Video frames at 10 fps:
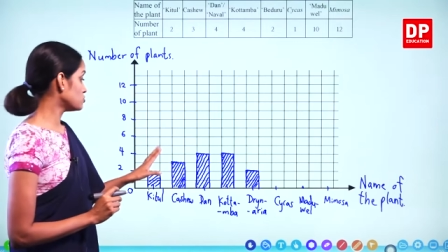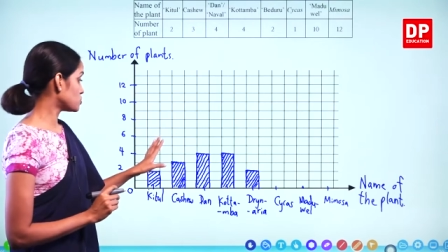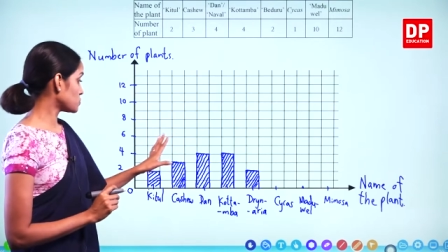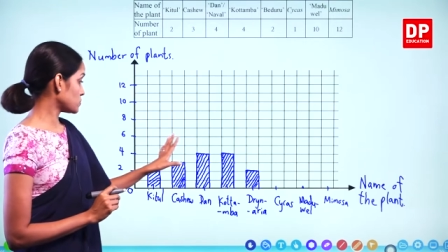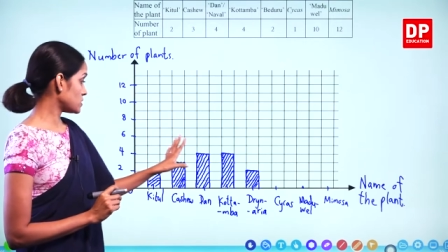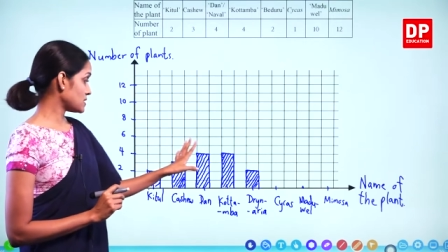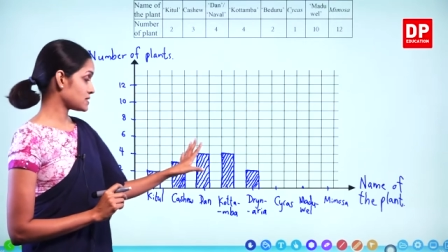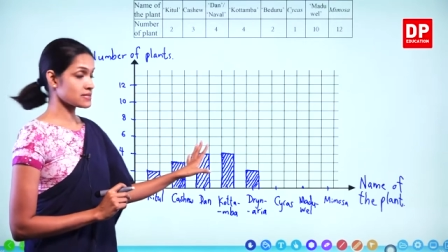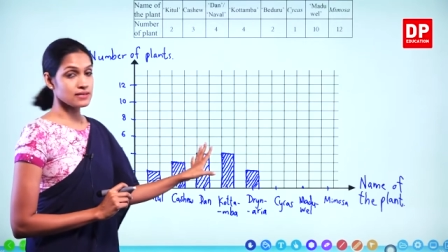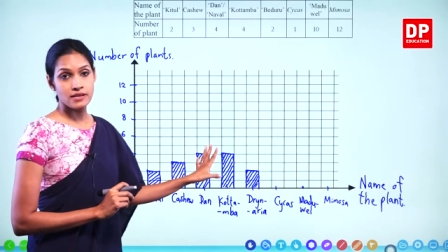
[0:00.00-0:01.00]
draw
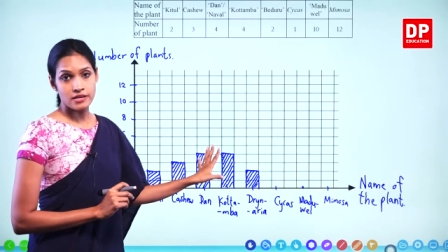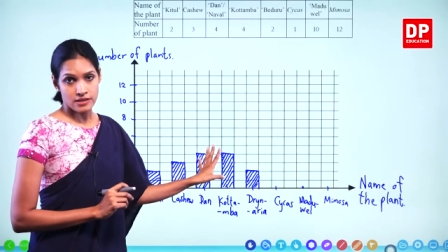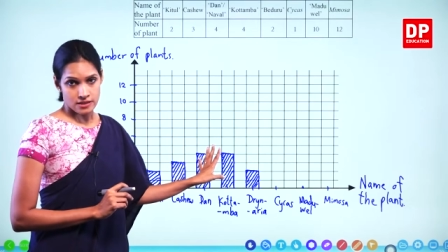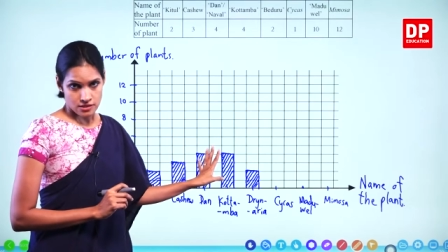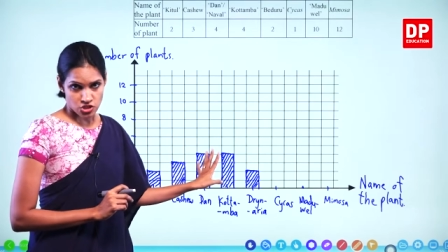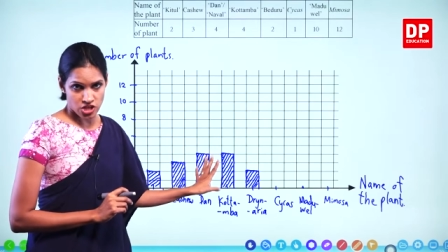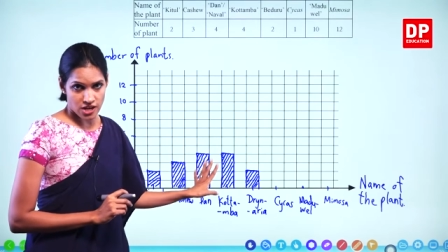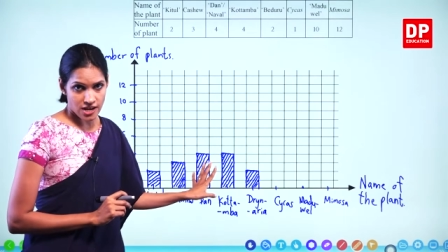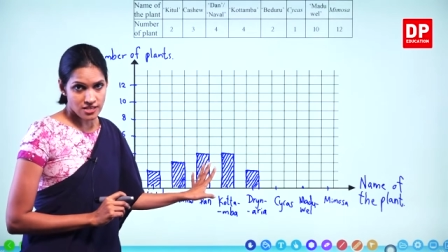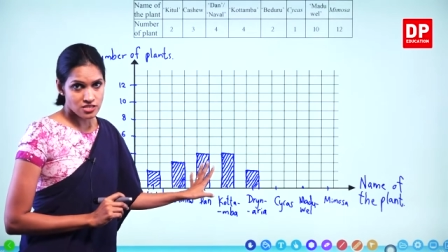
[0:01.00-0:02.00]
these
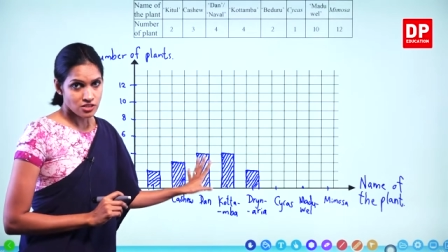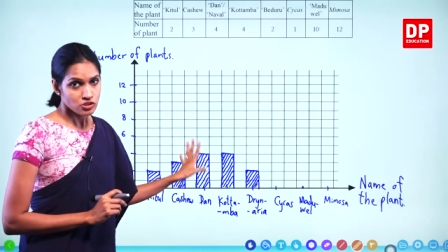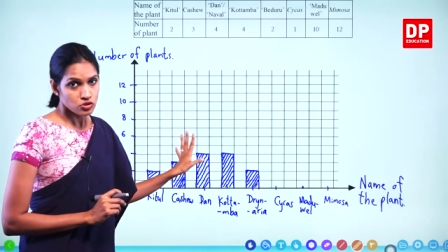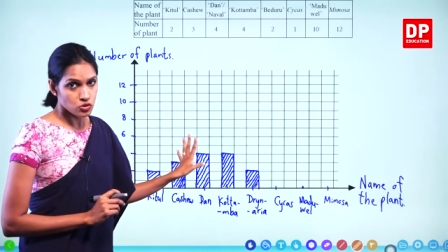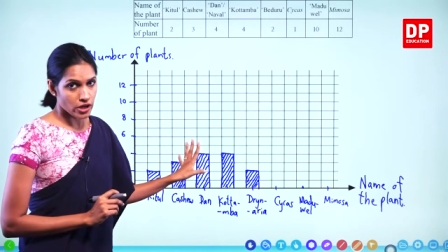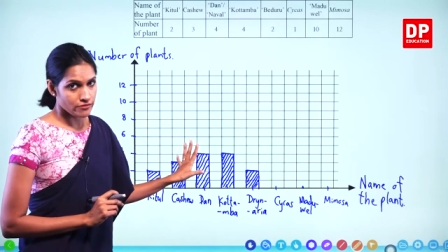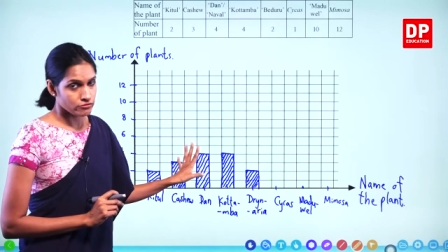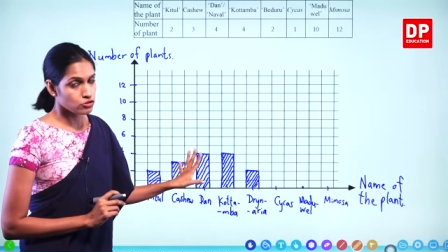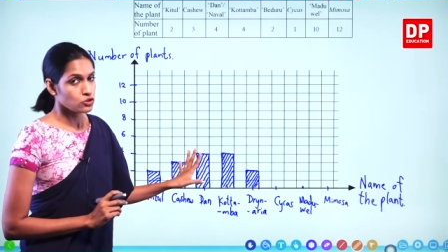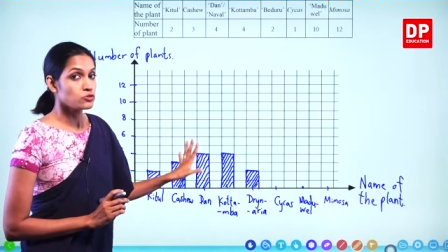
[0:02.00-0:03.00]
charts, you have
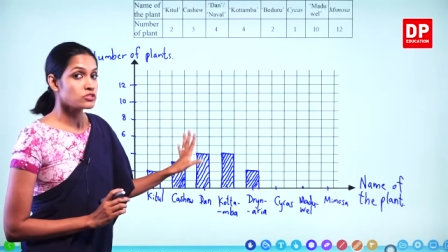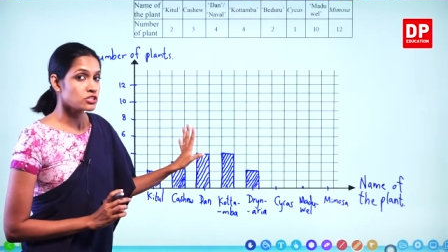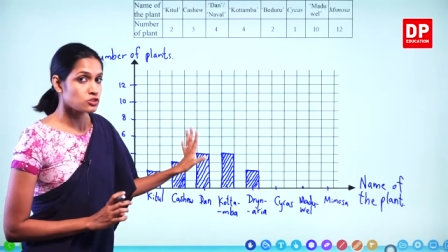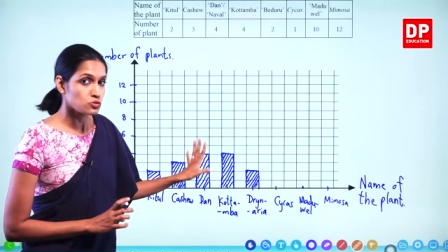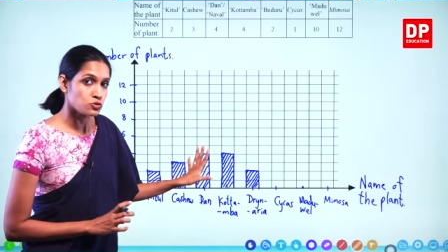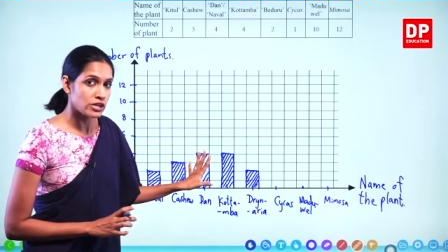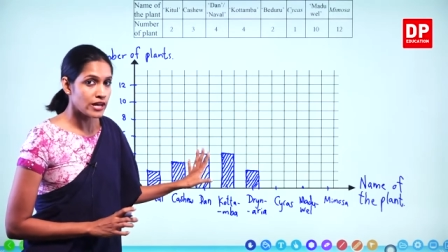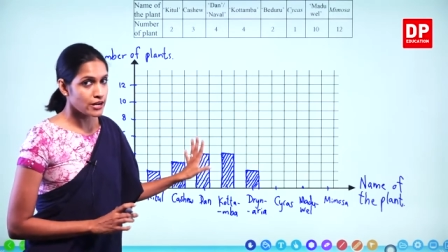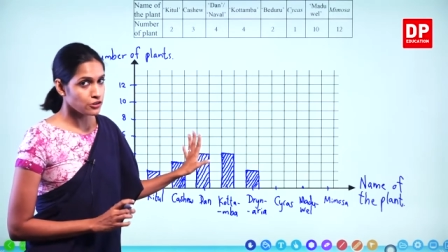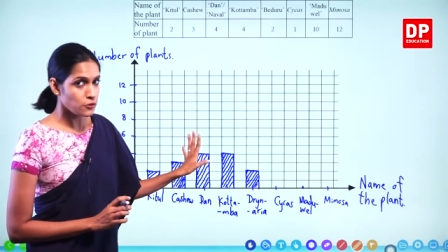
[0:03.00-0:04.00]
to use a ruler
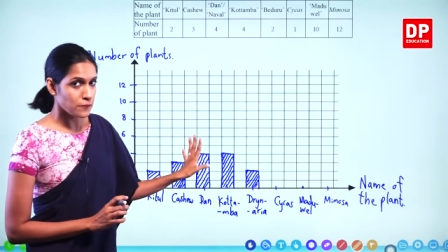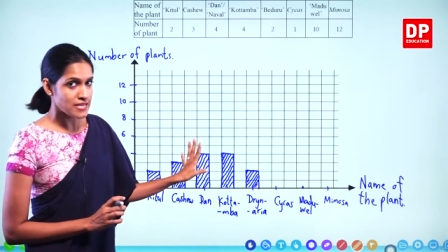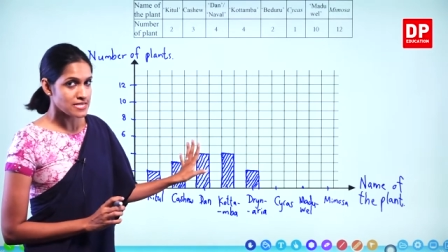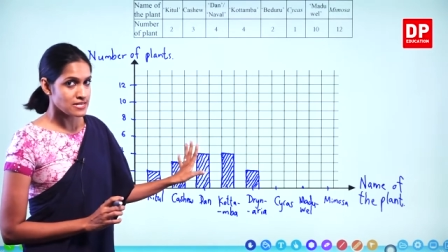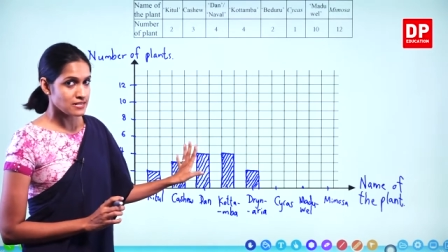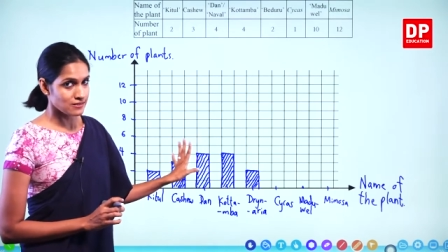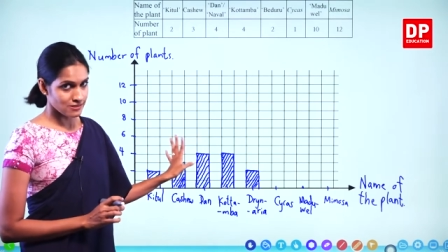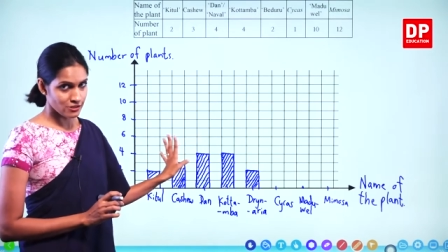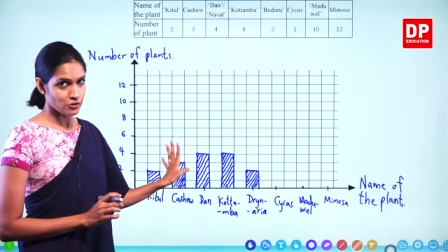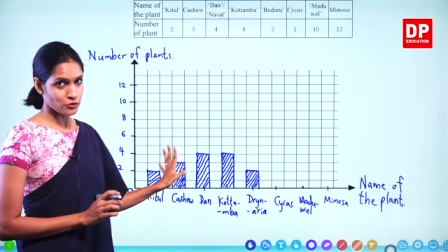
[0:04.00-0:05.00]
and your pencil.
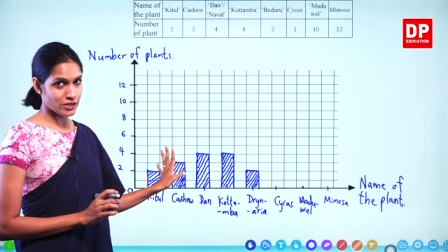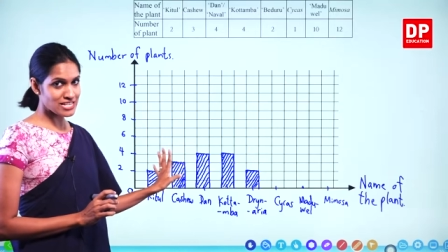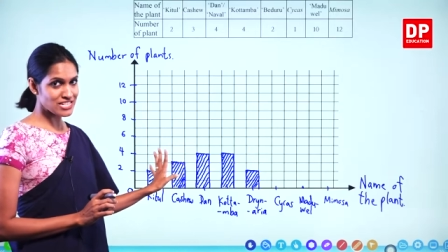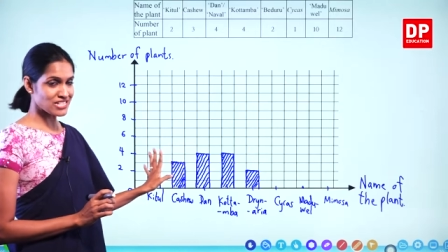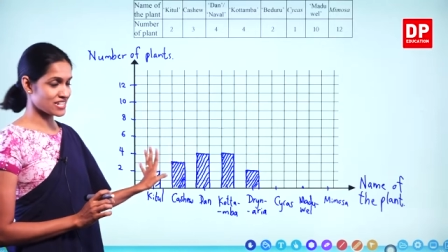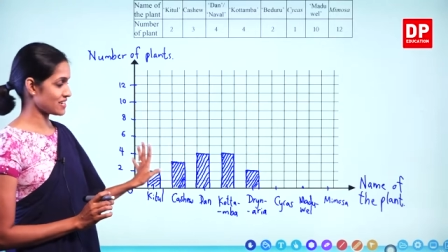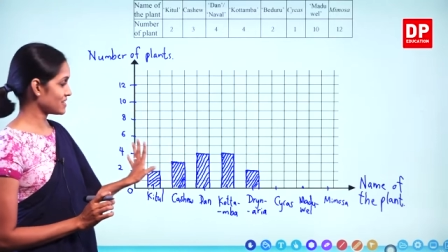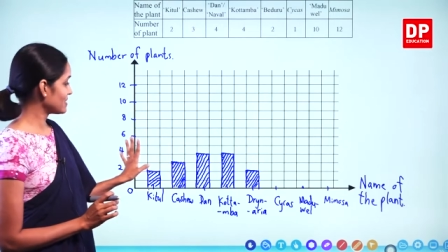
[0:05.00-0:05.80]
Okay, children?